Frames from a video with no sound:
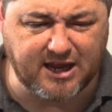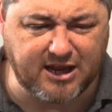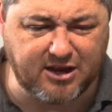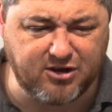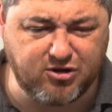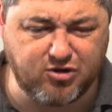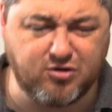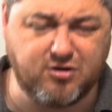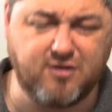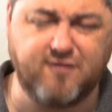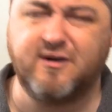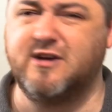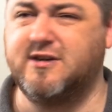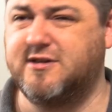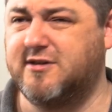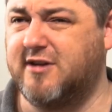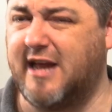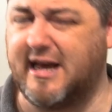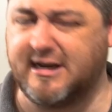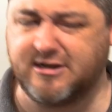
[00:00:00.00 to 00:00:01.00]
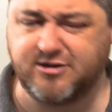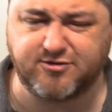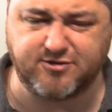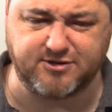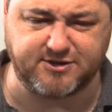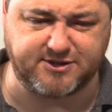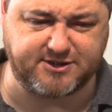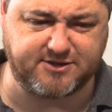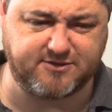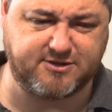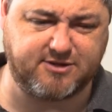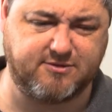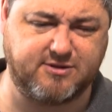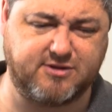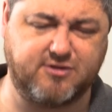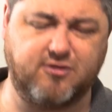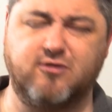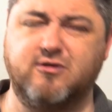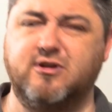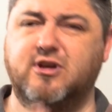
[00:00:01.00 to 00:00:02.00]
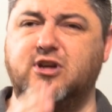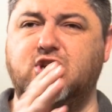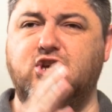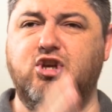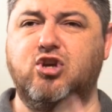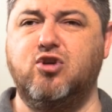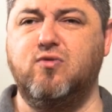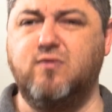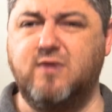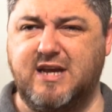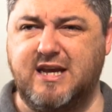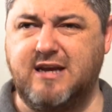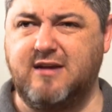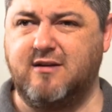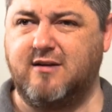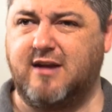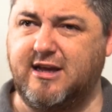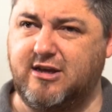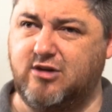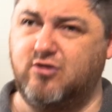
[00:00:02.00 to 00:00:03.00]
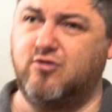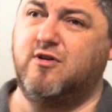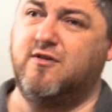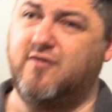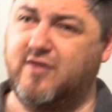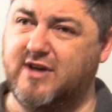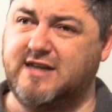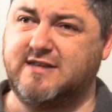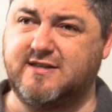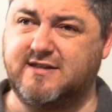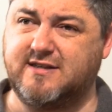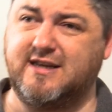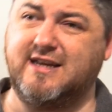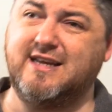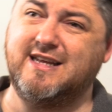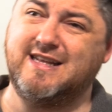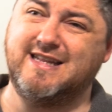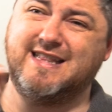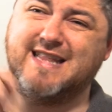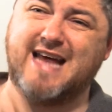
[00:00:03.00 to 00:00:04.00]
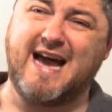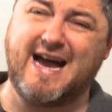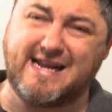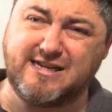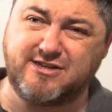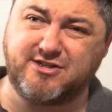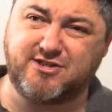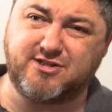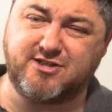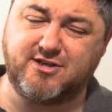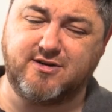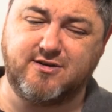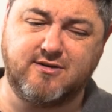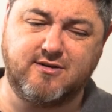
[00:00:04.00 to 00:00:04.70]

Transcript: Universal Extras. So it's called Uni, like university, dash